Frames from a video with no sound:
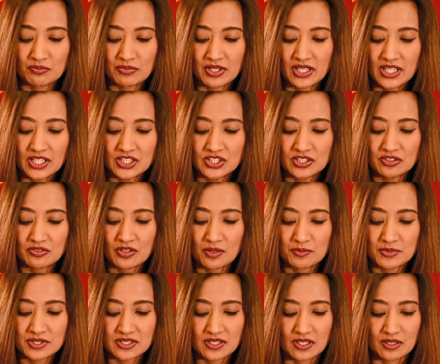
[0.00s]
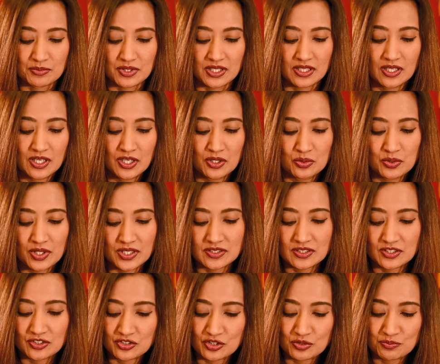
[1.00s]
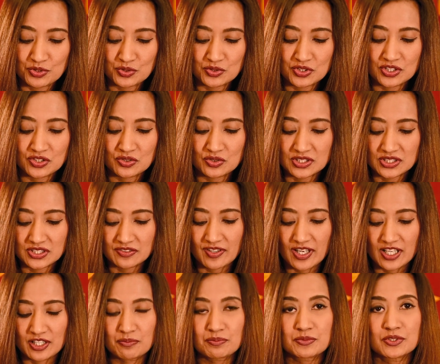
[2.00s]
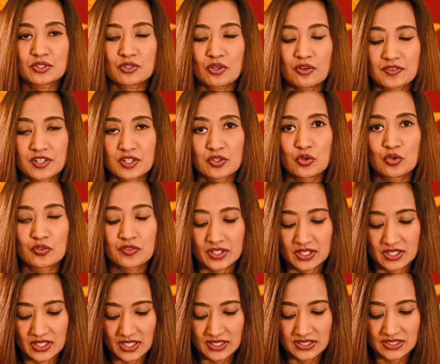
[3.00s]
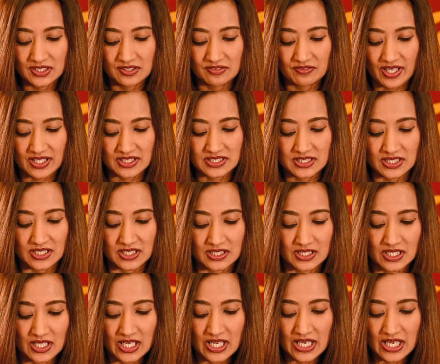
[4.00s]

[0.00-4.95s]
Maheshi Ramasamy, who has contributed to the development of the COVID-19 vaccine,